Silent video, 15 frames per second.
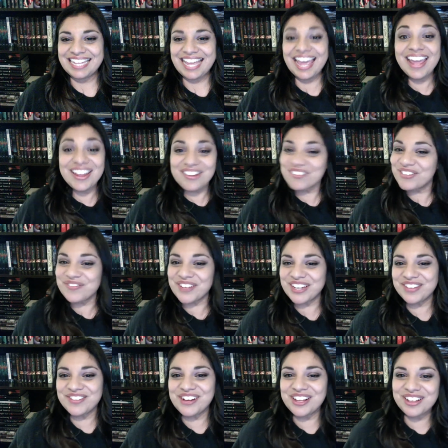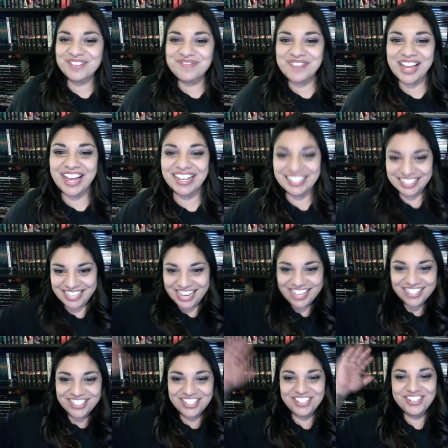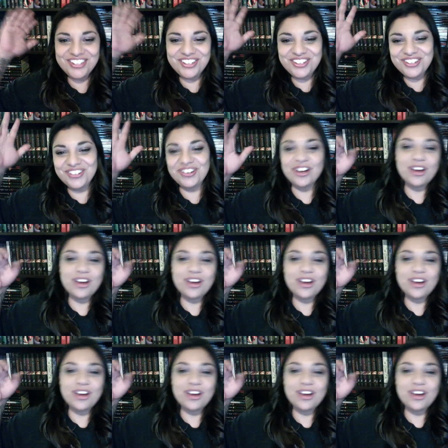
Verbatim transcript: Hey everybody, welcome back. Day 2!